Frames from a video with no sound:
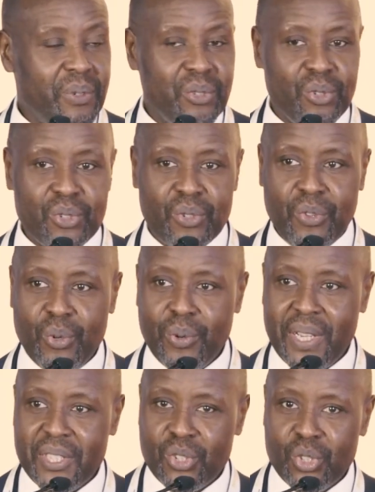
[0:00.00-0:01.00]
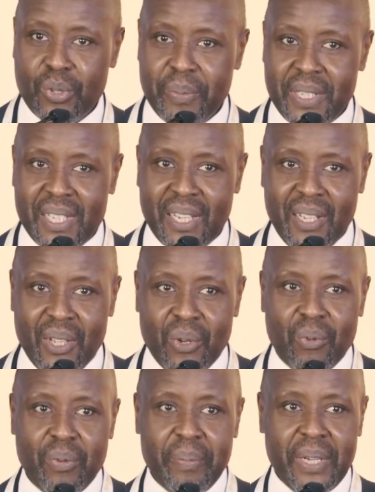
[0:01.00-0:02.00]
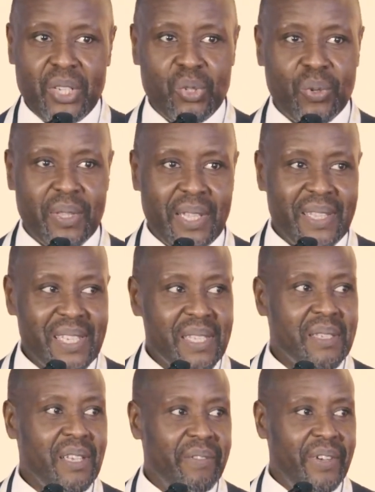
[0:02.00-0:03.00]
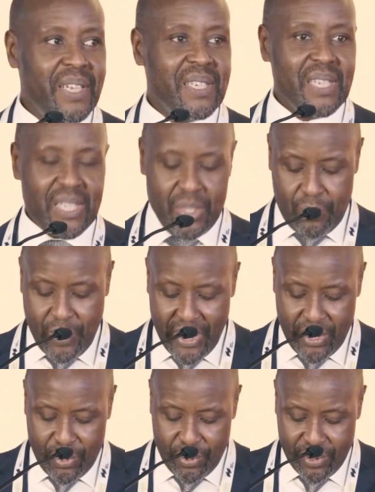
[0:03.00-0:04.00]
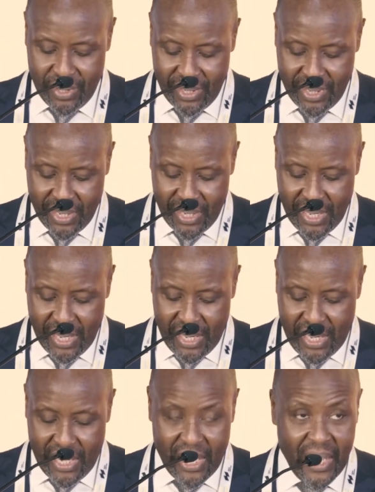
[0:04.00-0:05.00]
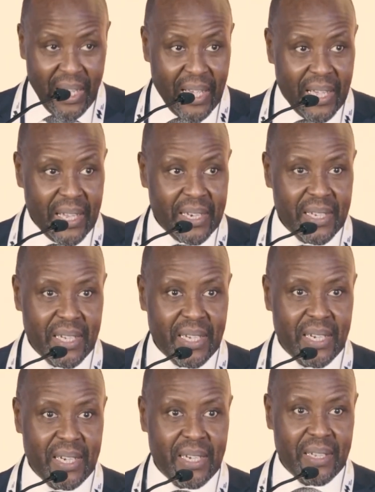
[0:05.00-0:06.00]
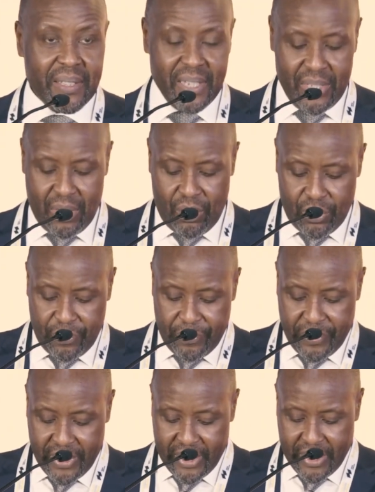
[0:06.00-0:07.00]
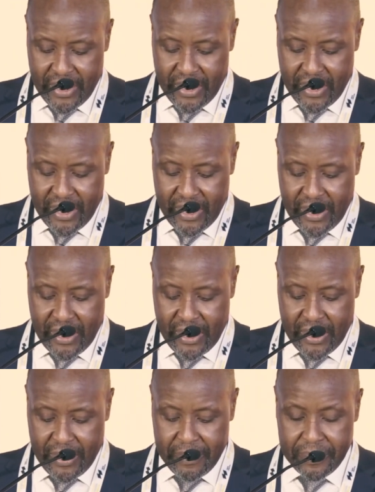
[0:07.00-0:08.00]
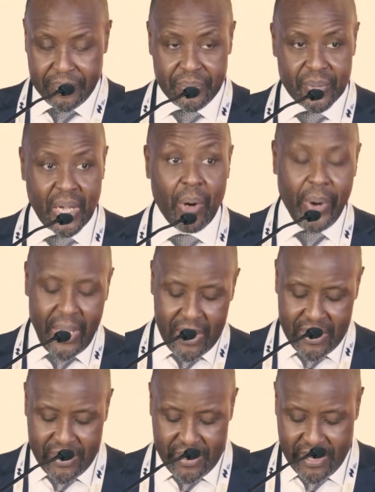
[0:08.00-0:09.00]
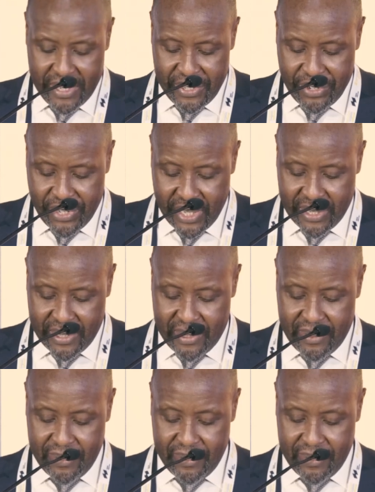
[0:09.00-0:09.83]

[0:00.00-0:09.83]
those of you who are in social media, we make sure that this event is well known and there's a lot of awareness that is created.